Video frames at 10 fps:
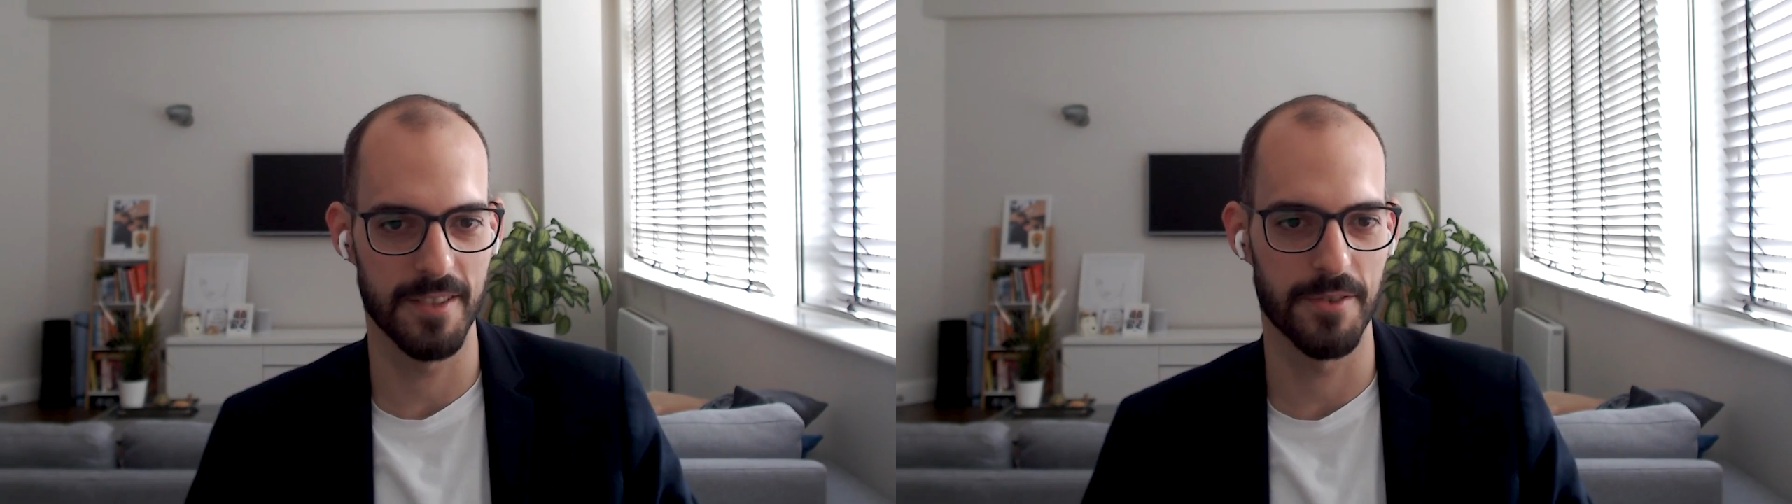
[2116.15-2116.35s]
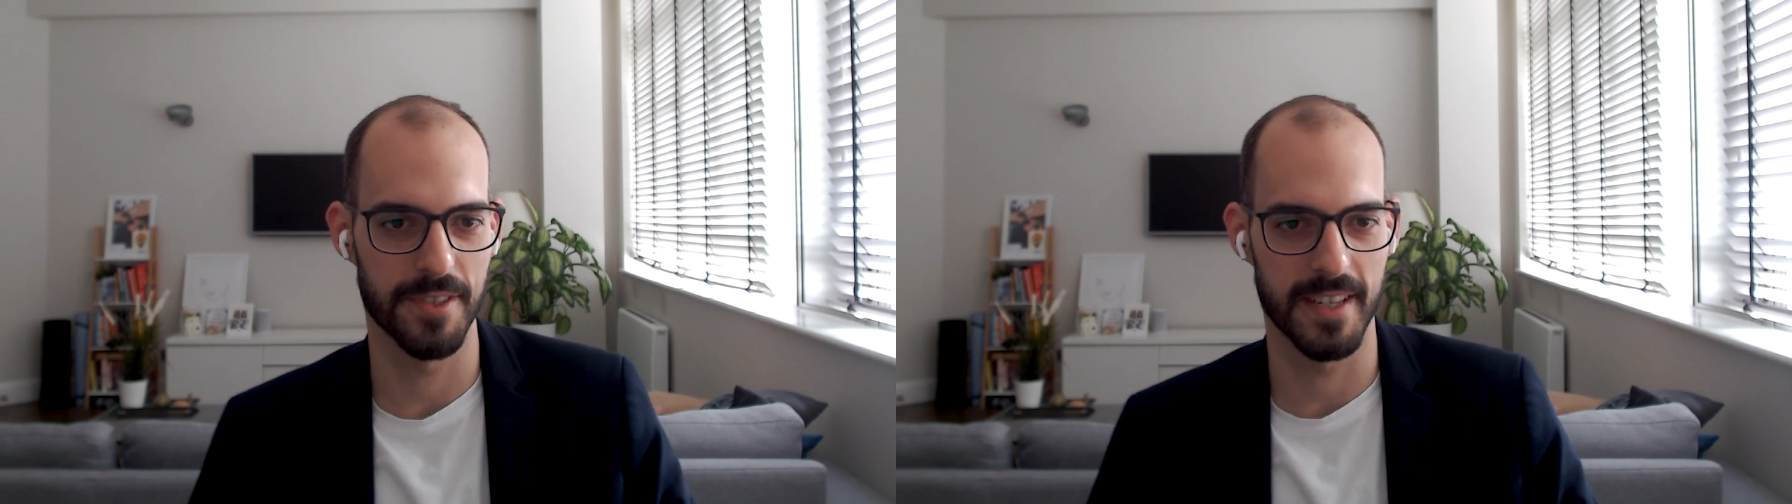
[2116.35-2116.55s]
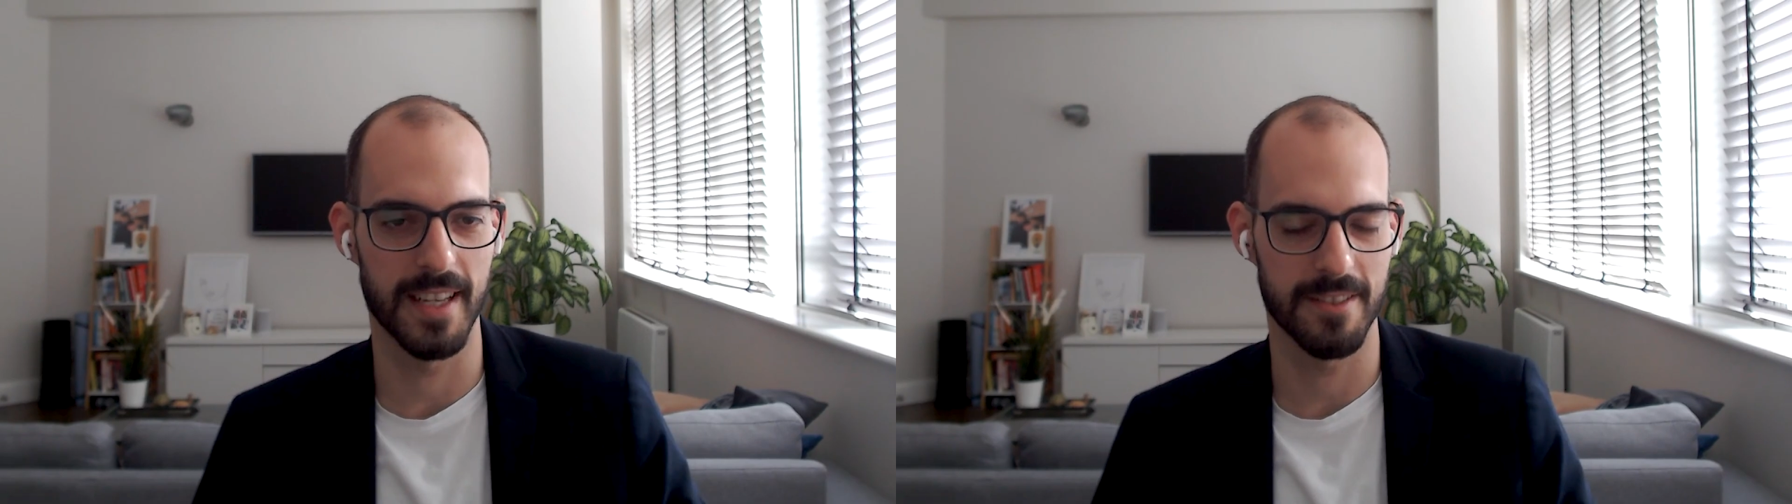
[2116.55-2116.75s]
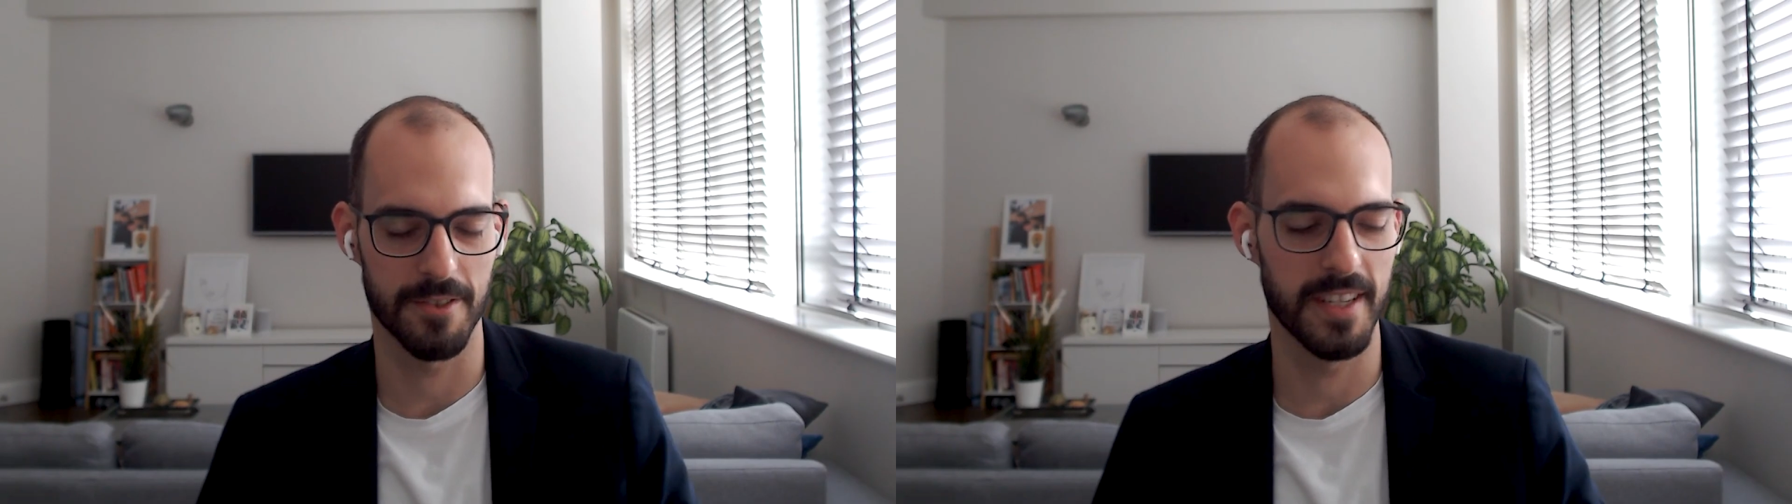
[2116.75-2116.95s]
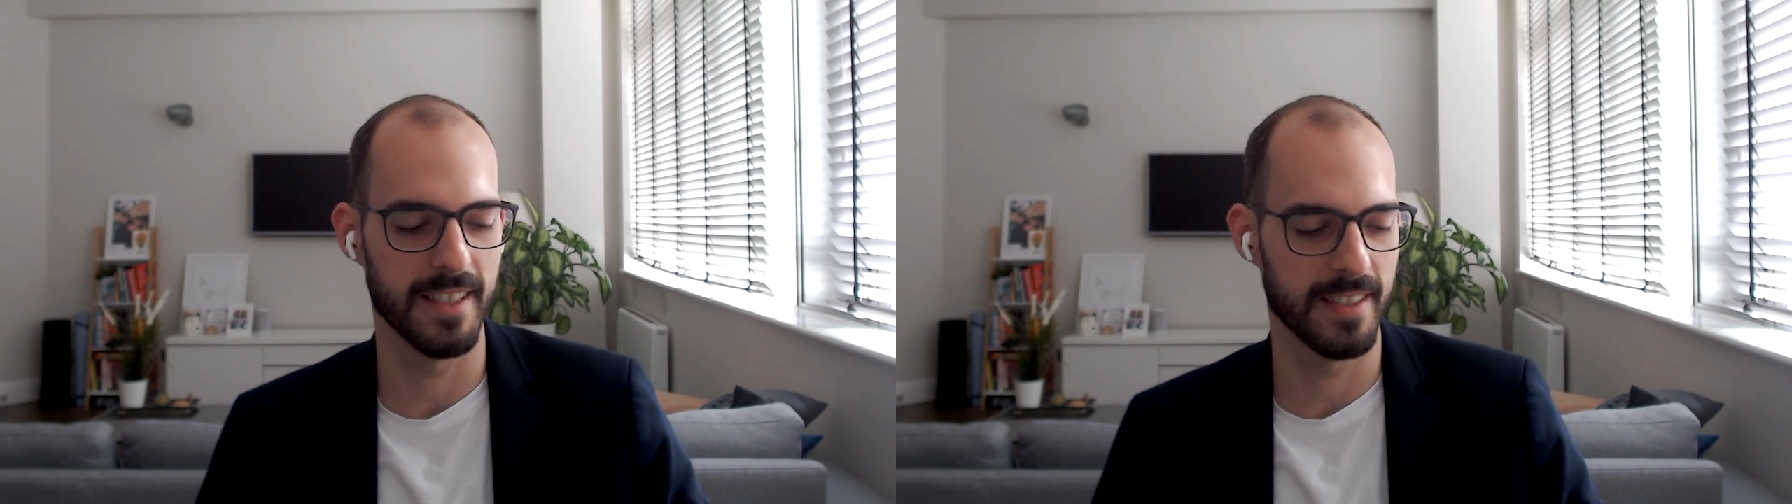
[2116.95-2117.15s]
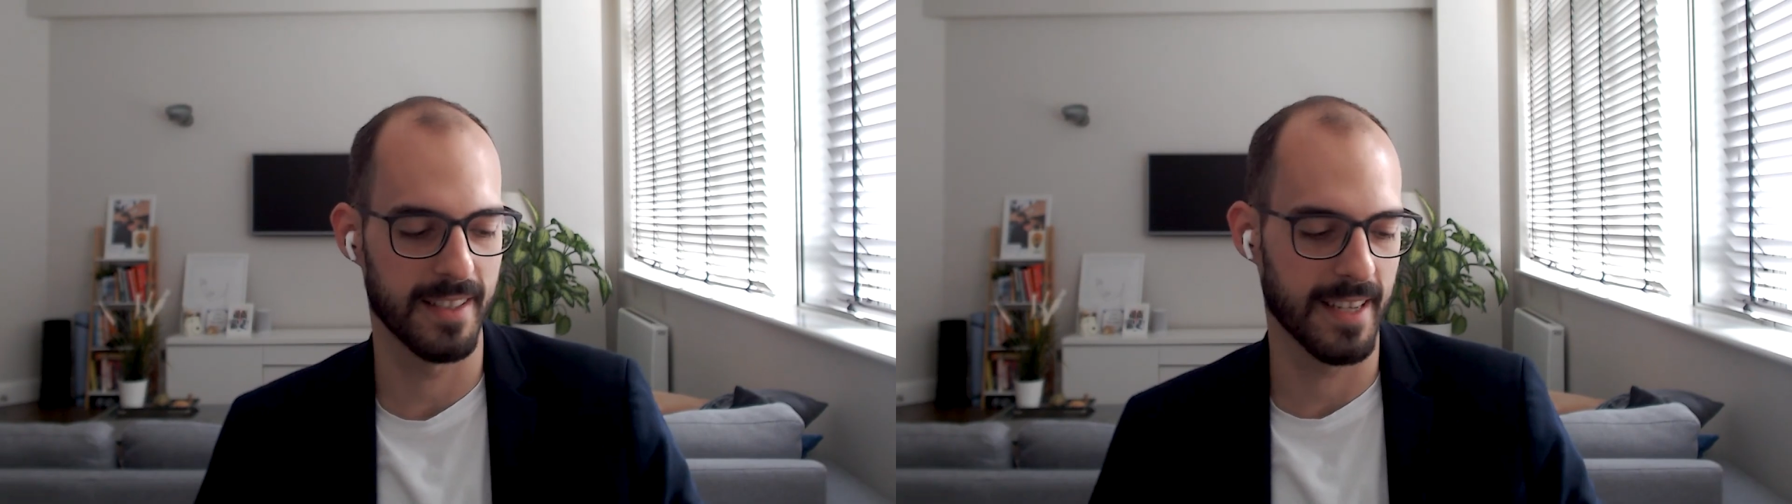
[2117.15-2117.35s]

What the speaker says: result or yield